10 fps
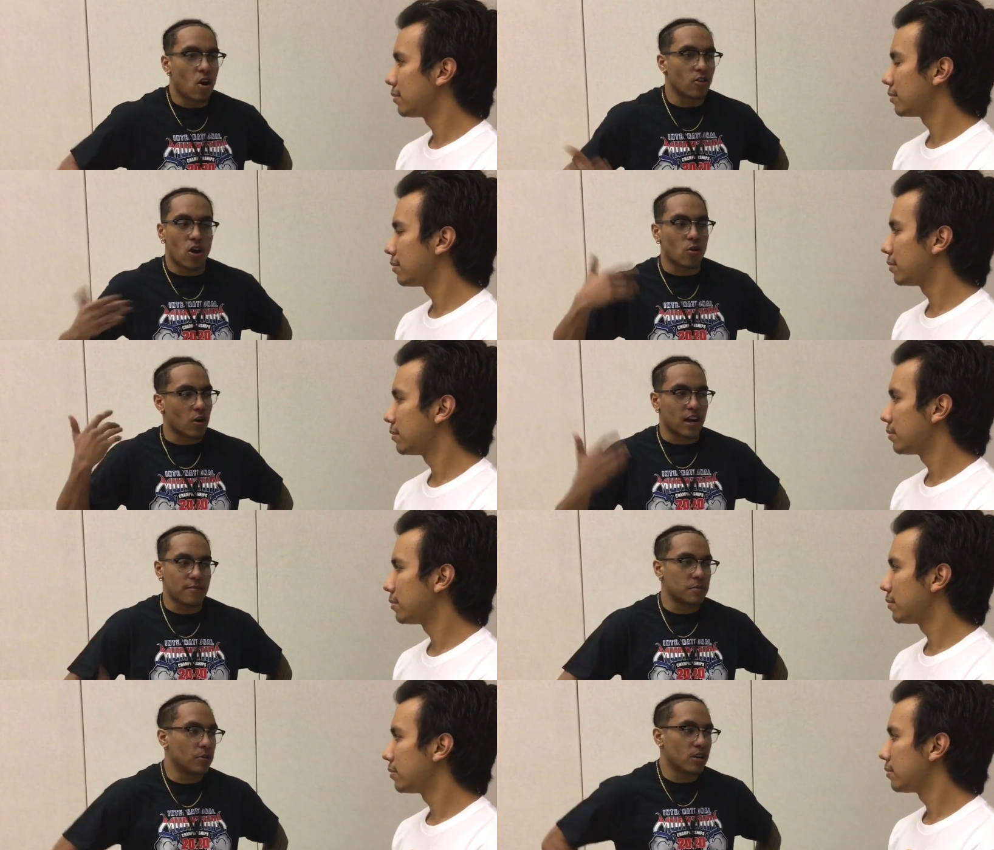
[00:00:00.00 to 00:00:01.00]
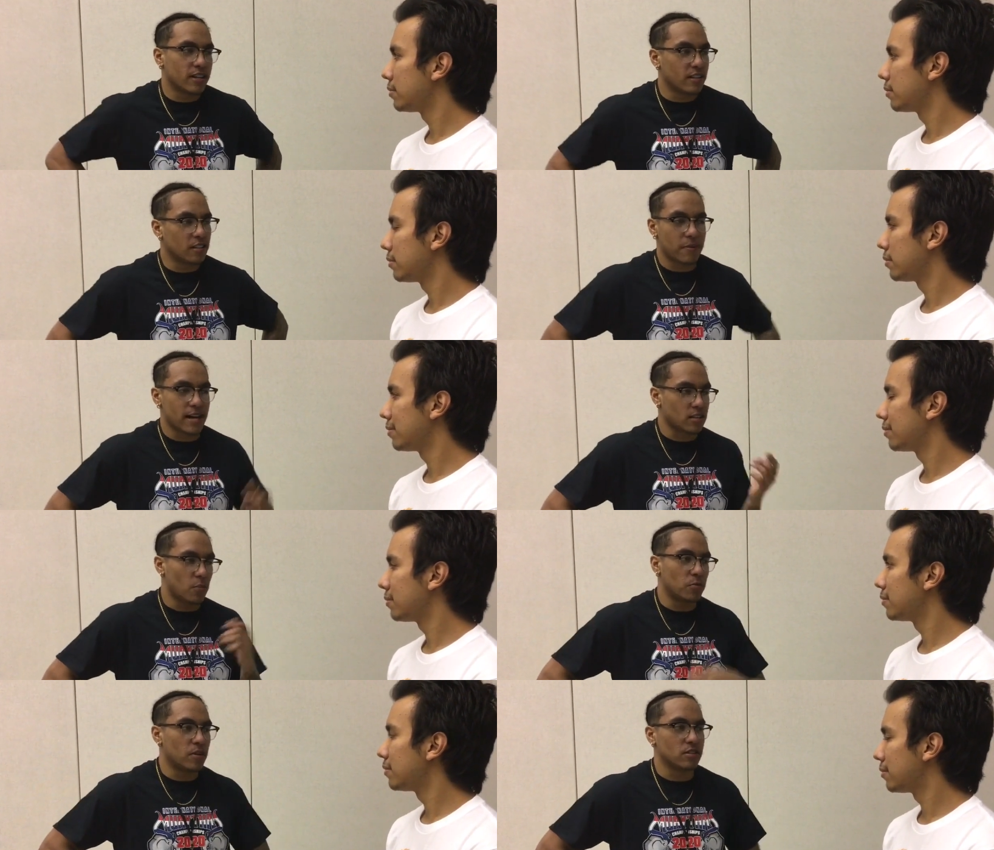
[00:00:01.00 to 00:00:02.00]
Speaker 1: all the hard work I've been putting in the past
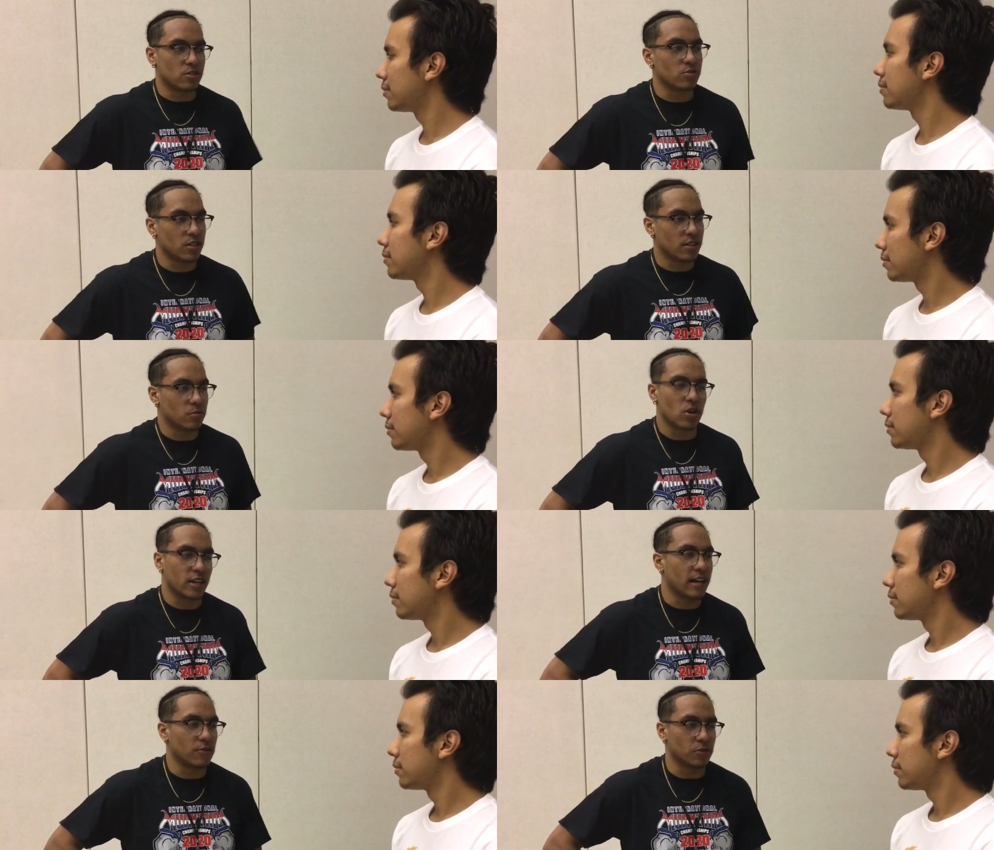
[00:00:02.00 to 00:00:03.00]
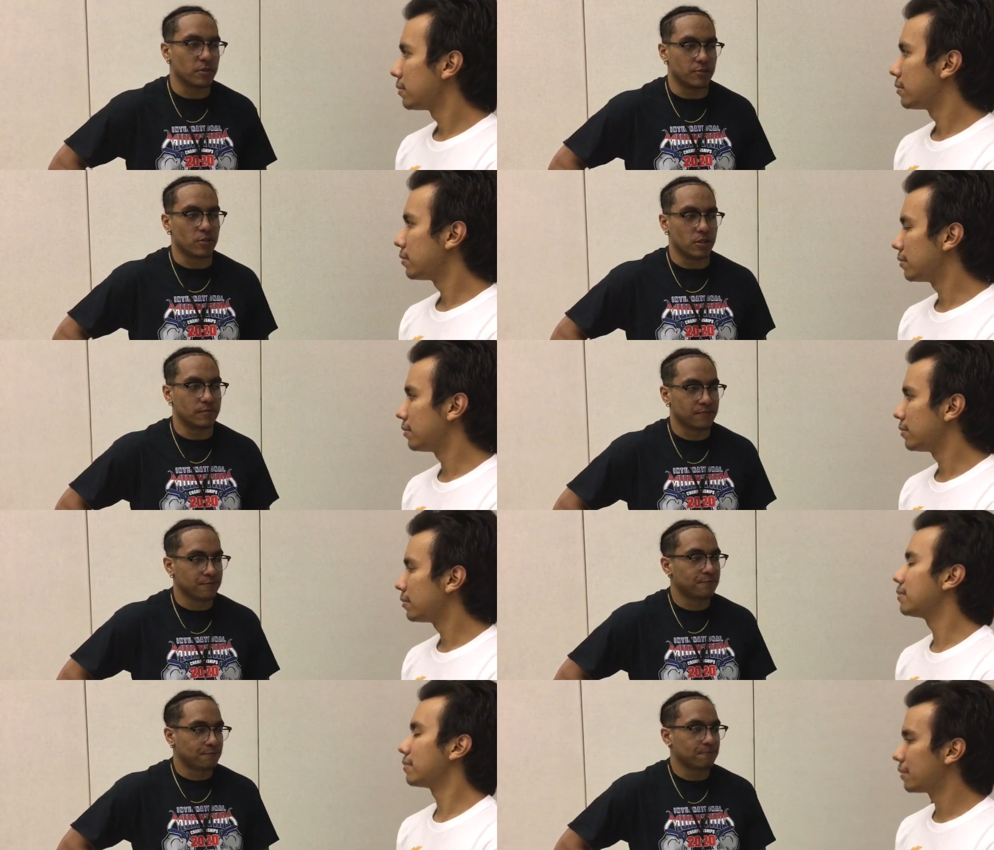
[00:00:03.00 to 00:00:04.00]
couple months is really working out for me.
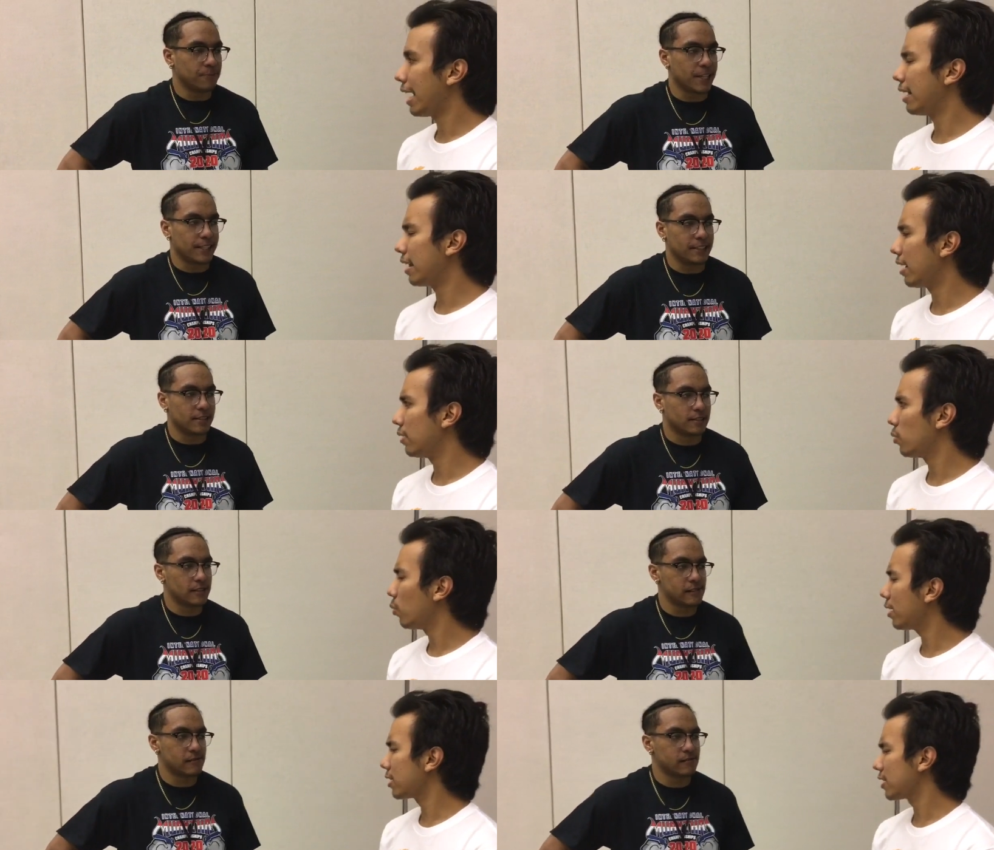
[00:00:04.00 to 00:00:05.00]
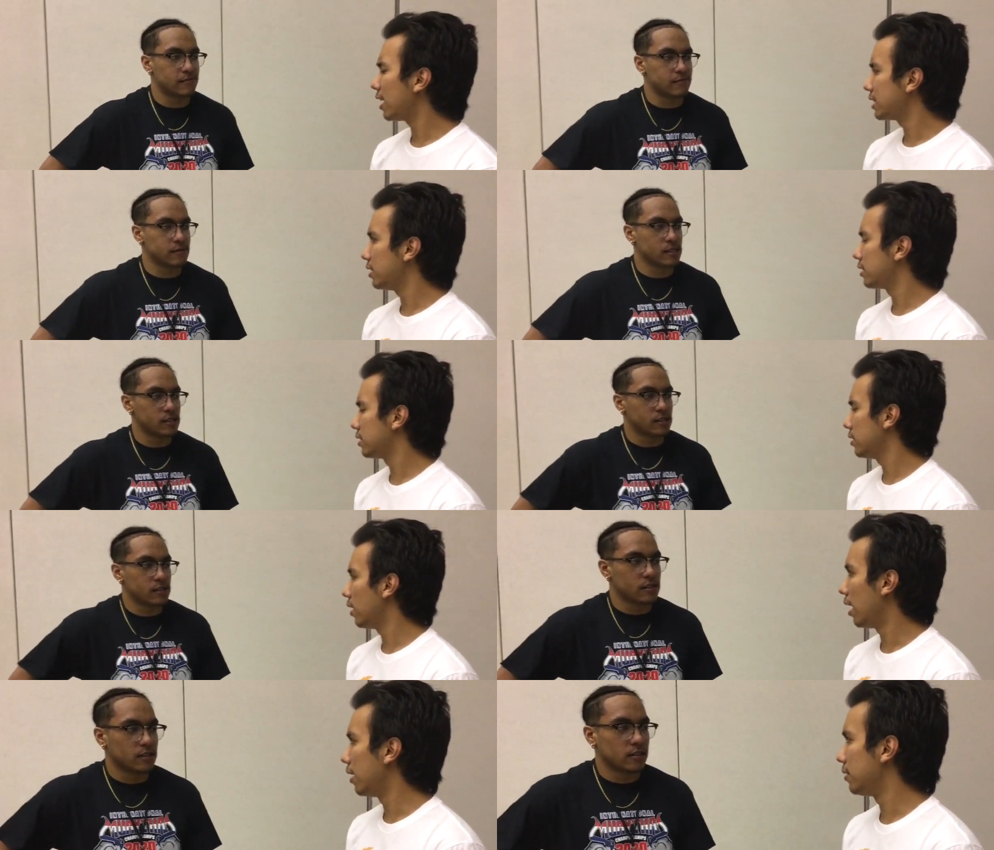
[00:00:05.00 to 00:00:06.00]
Speaker 2: And uh, how got you into
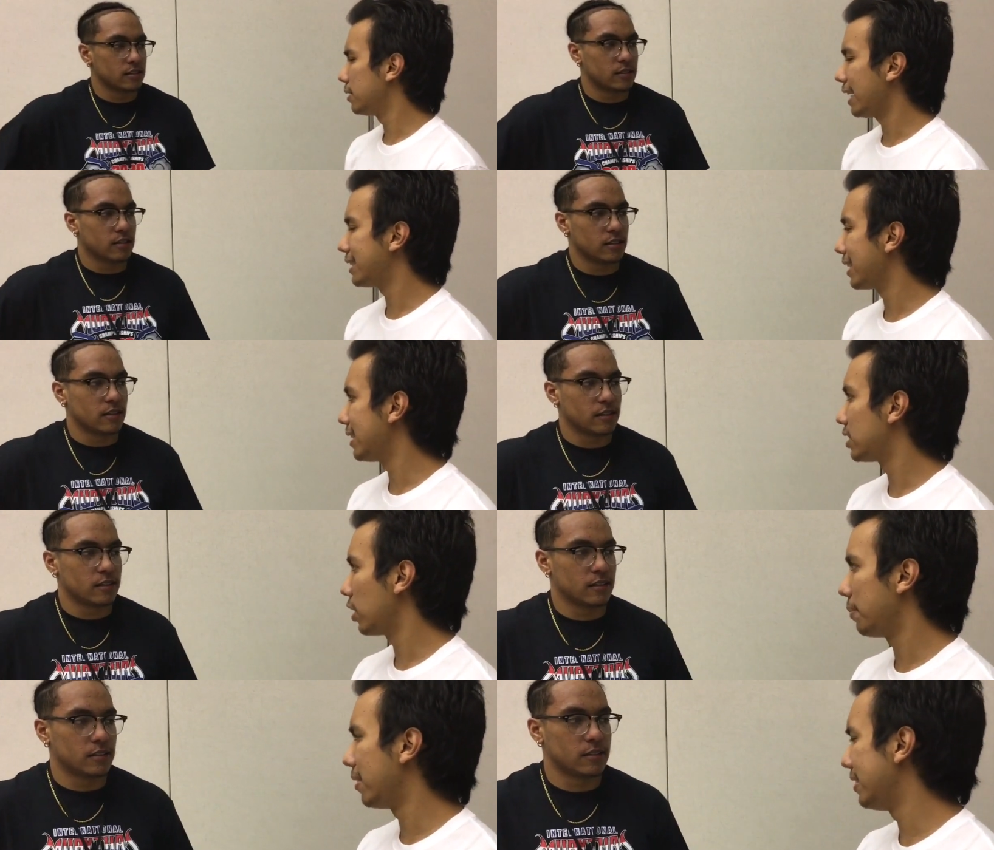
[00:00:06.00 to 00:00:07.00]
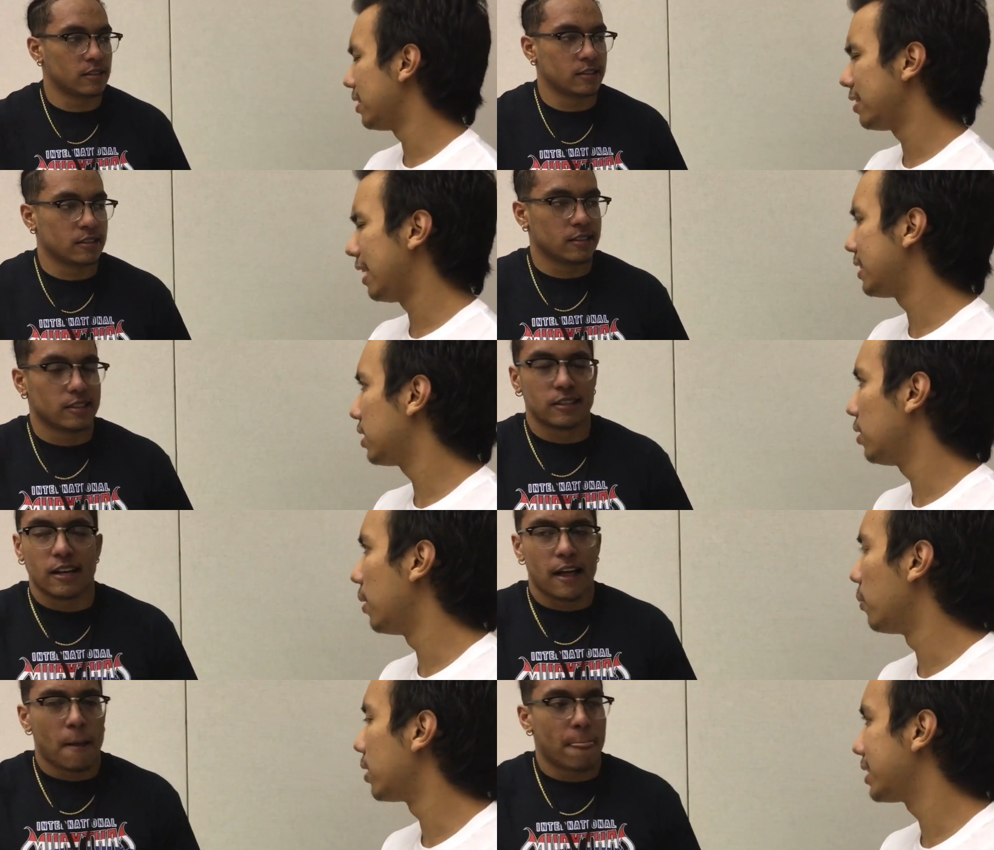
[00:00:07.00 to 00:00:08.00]
uh, chasing this into uh,
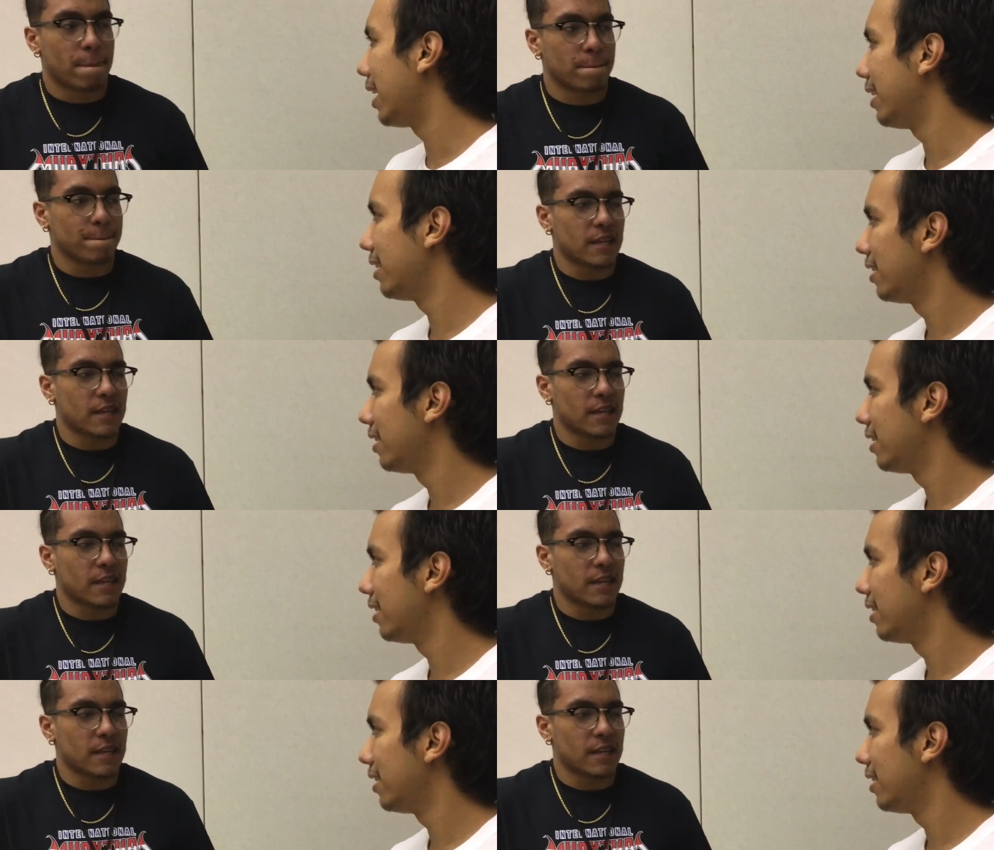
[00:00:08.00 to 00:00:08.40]
Muay Thai?